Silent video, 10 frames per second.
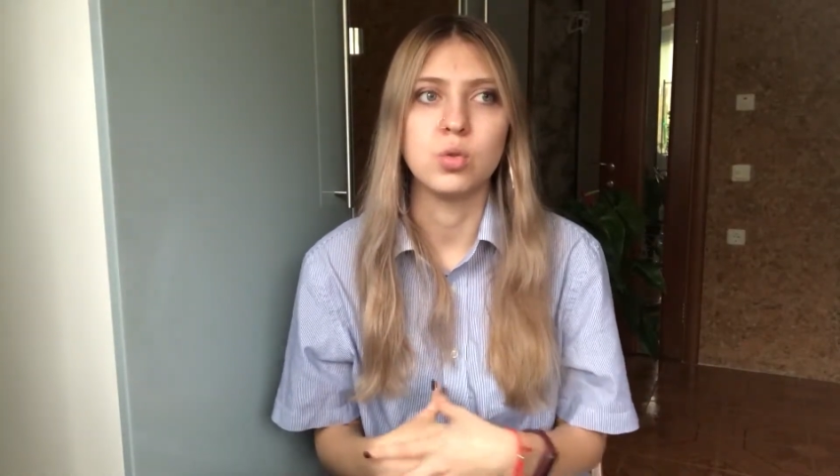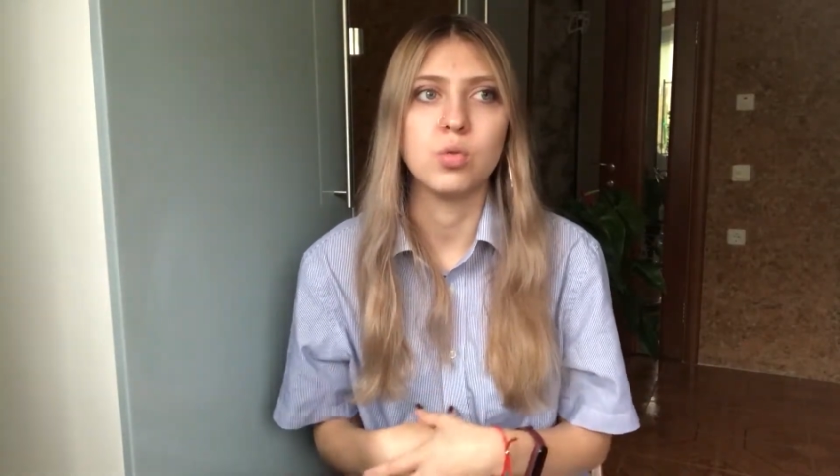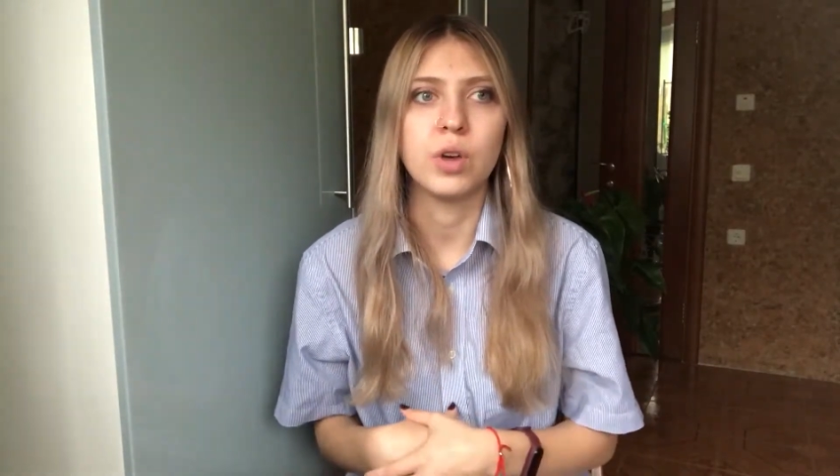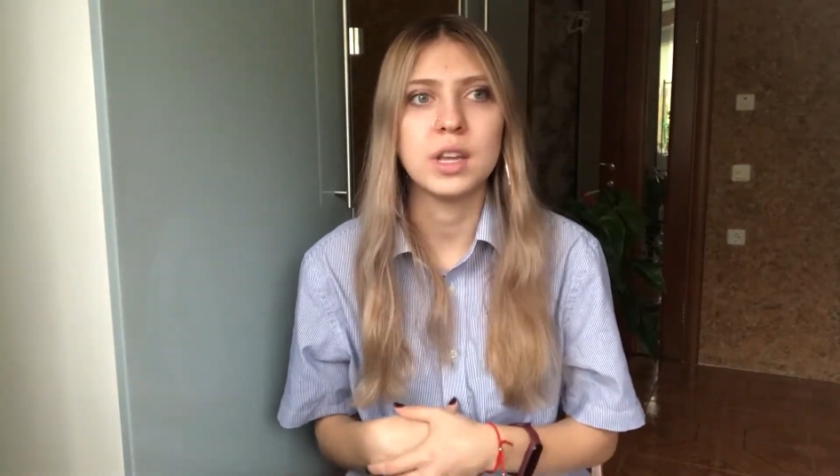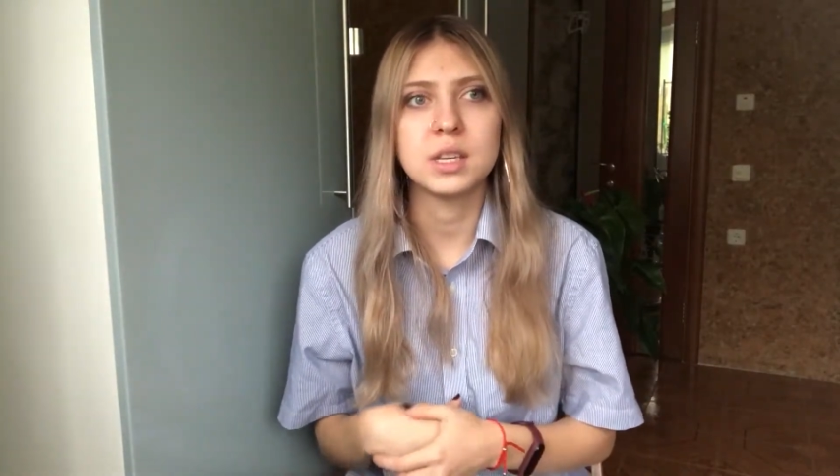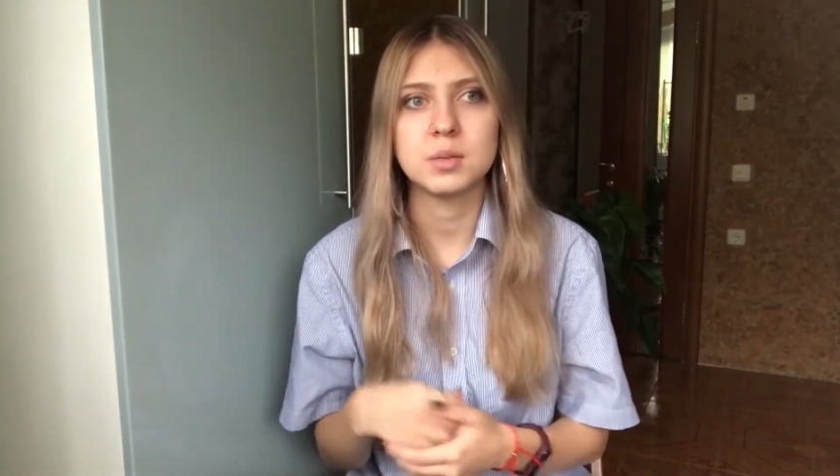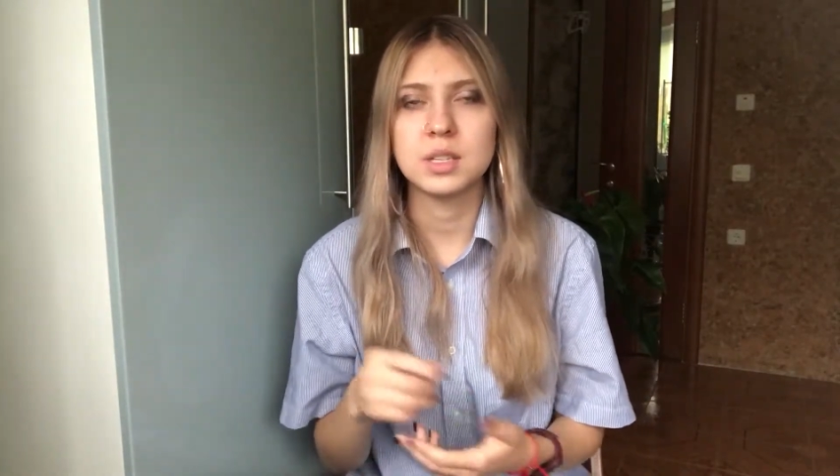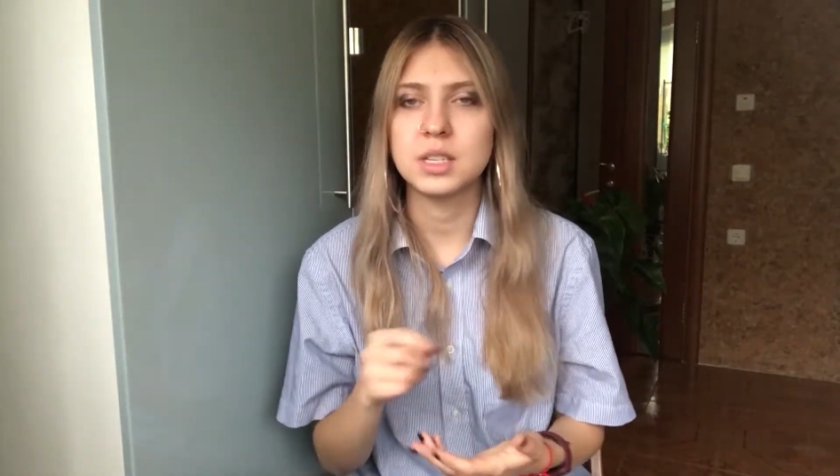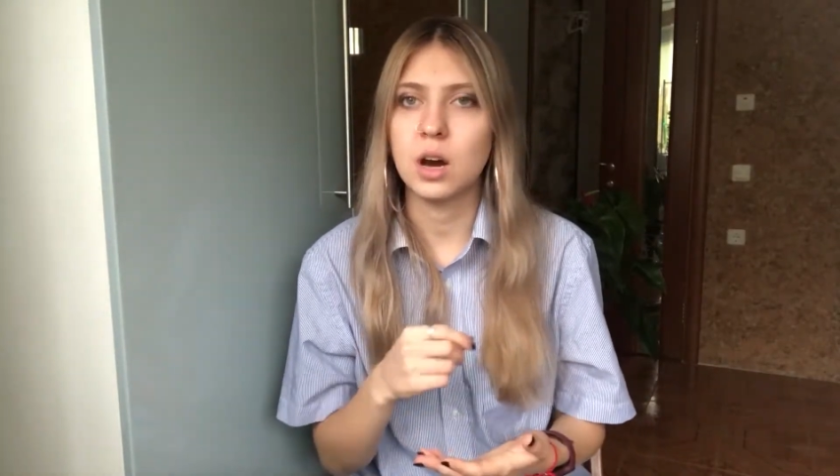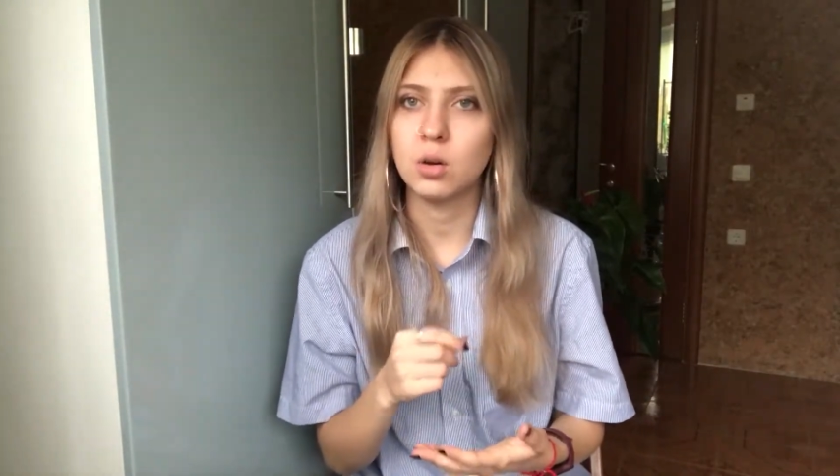You write
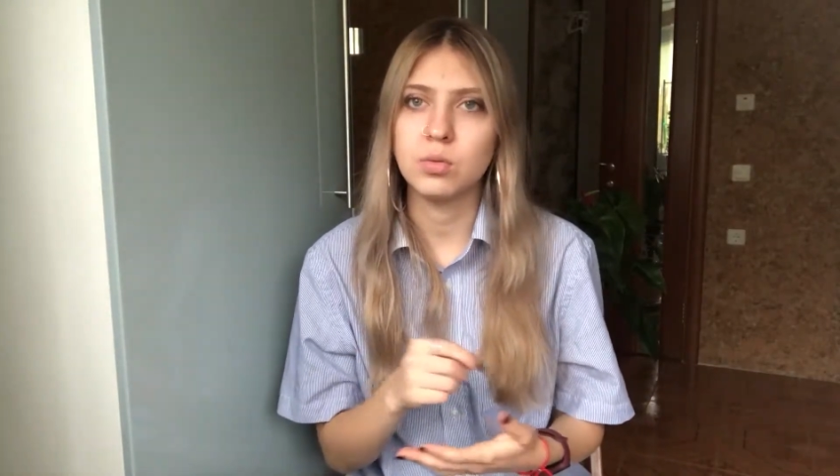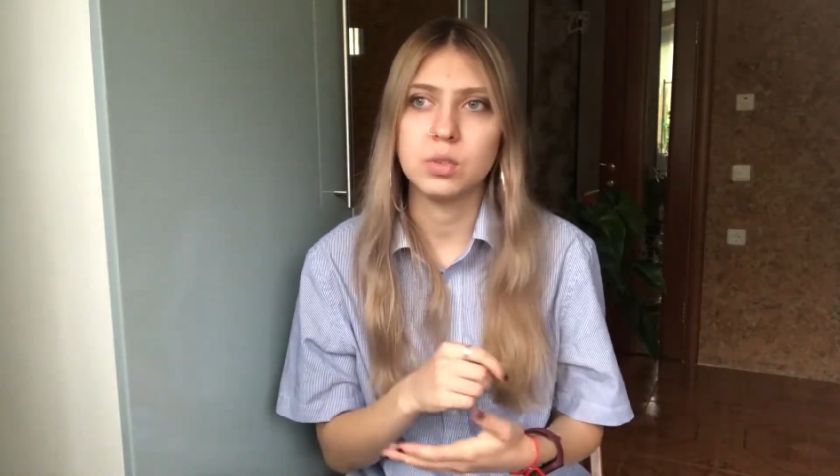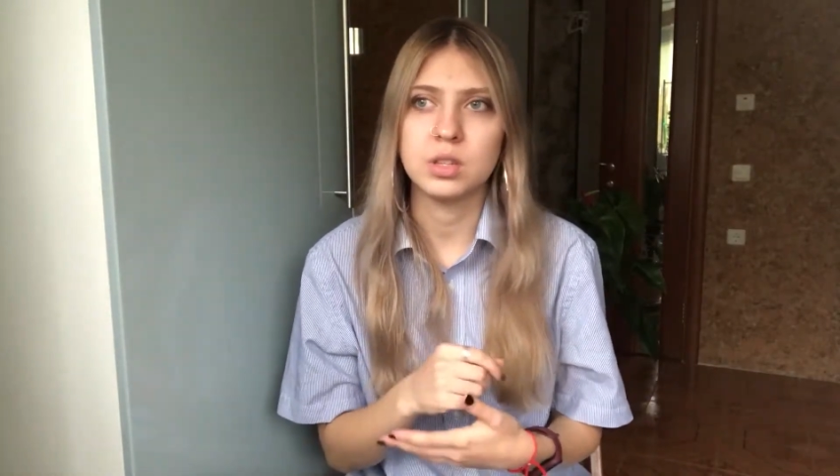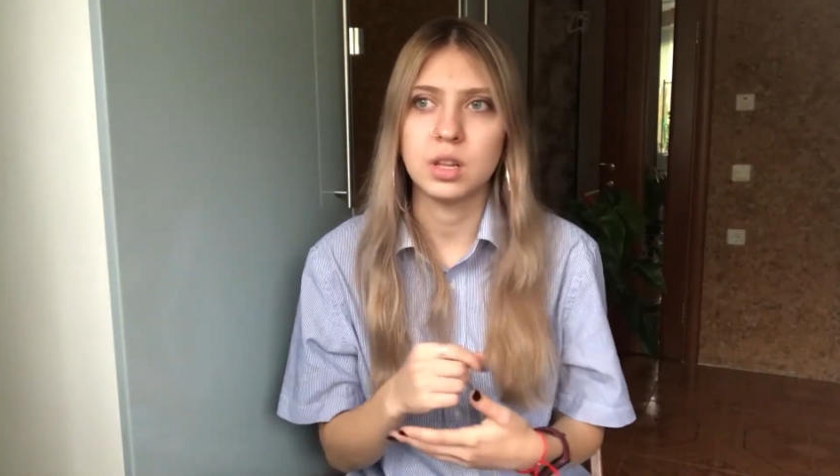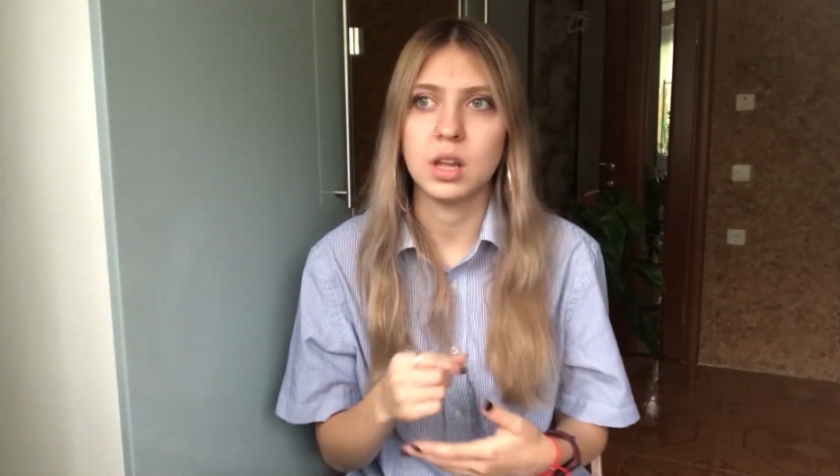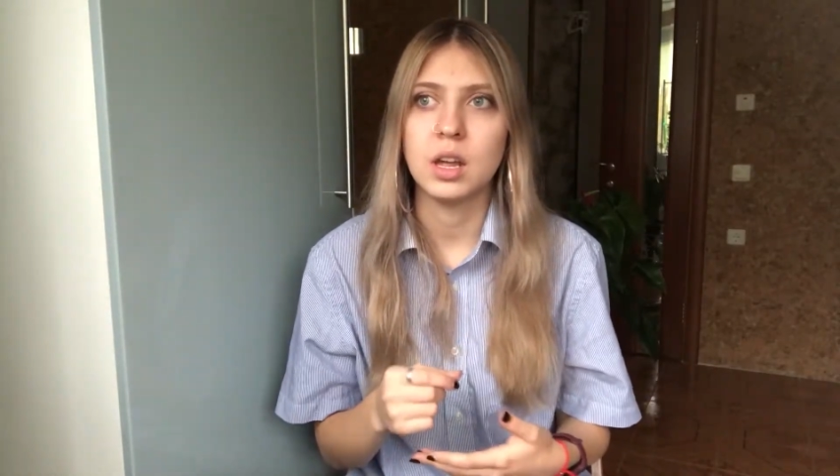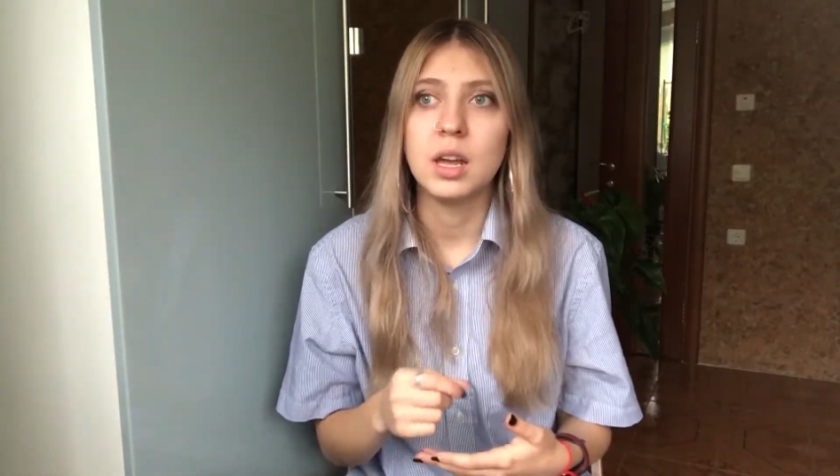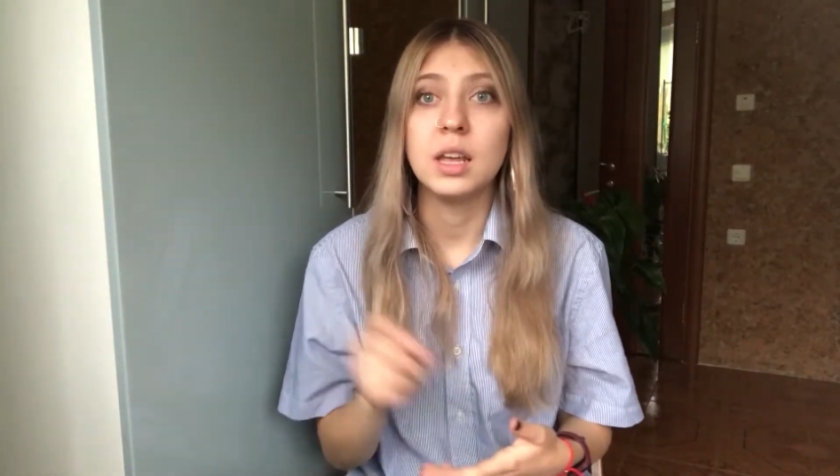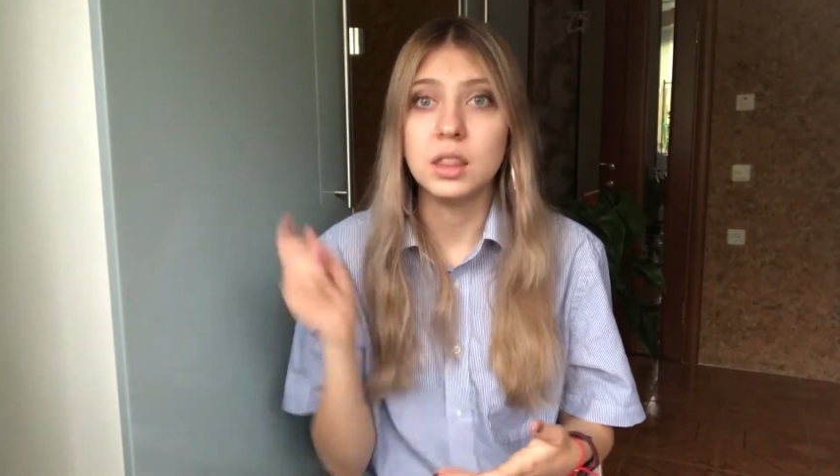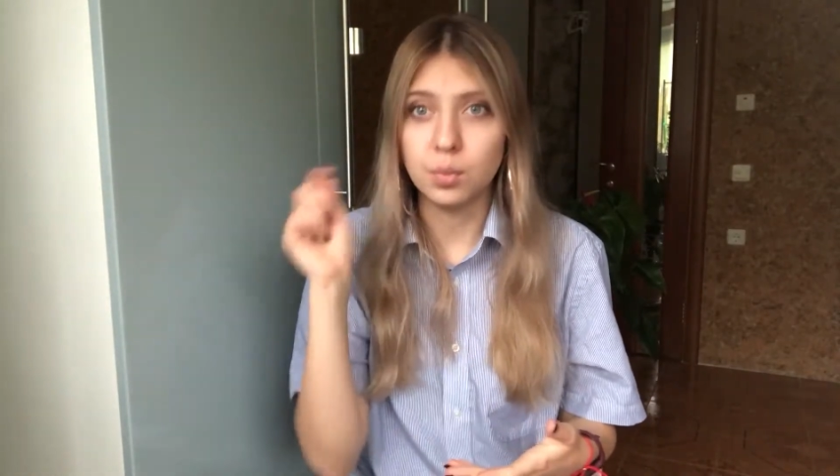something down
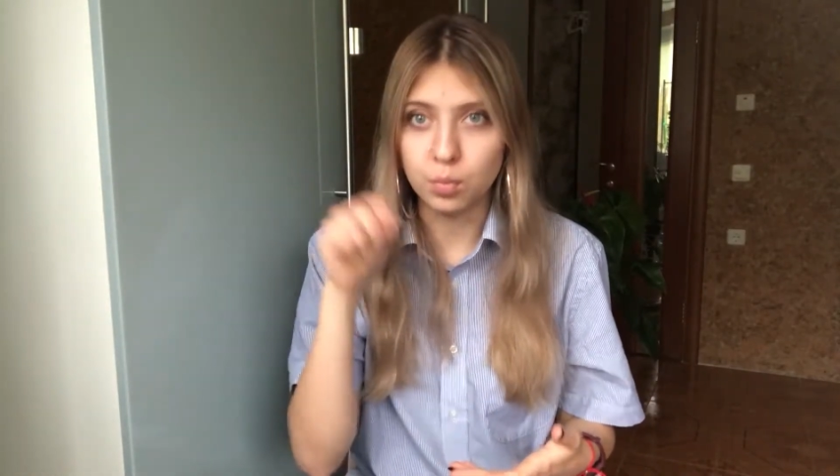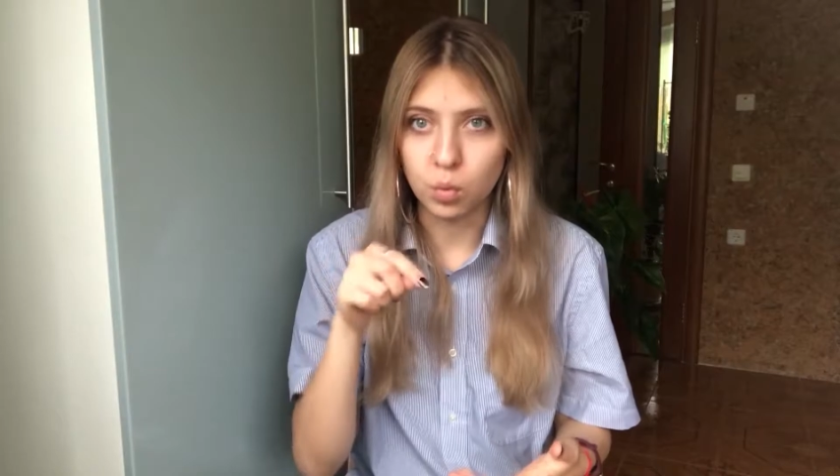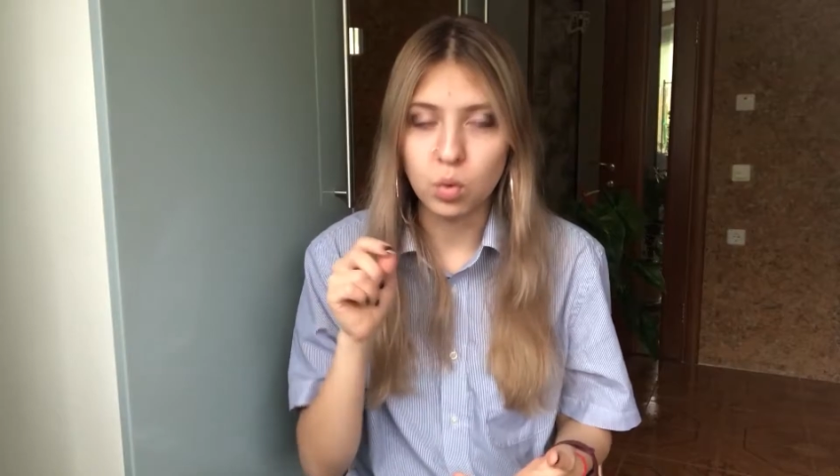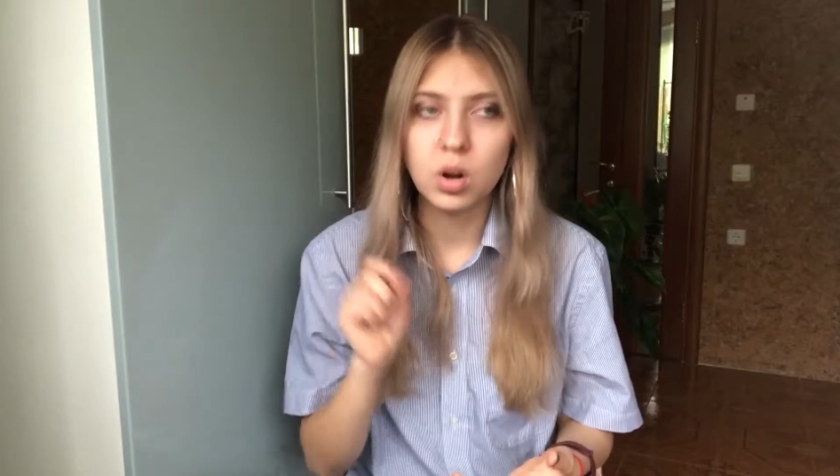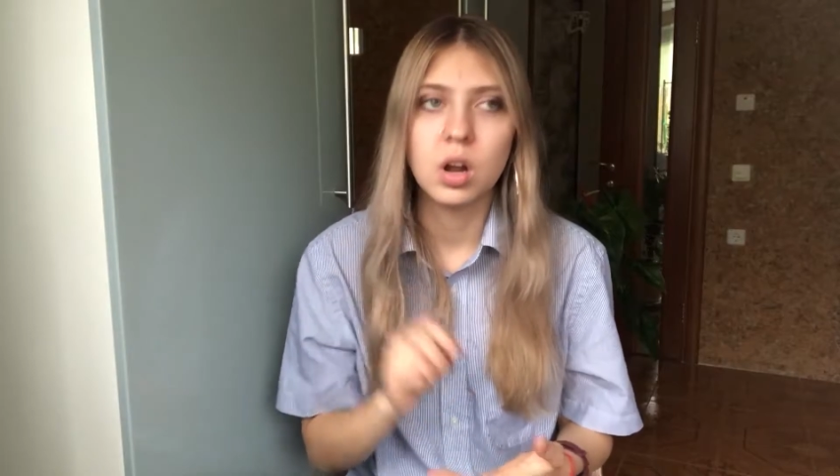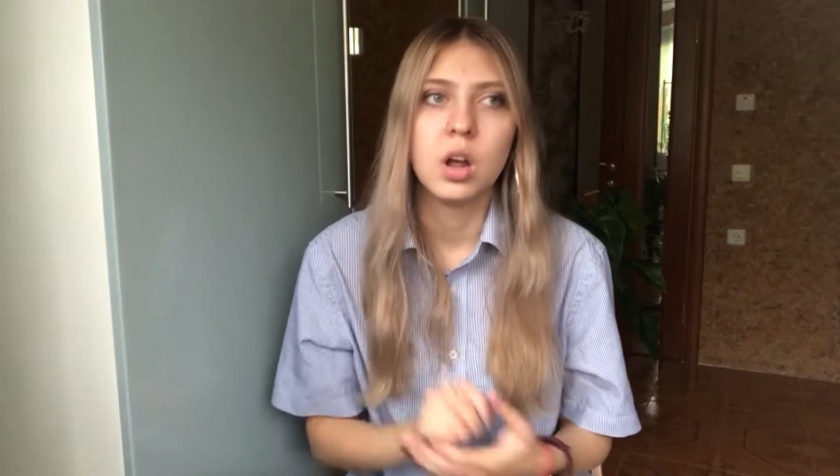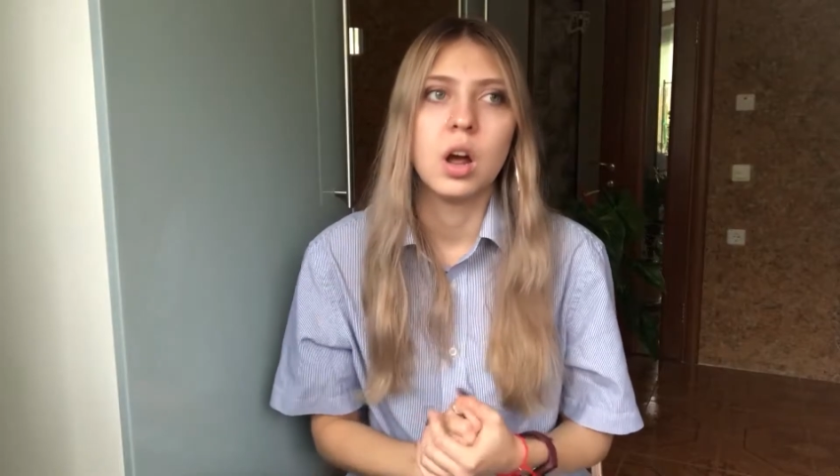in the book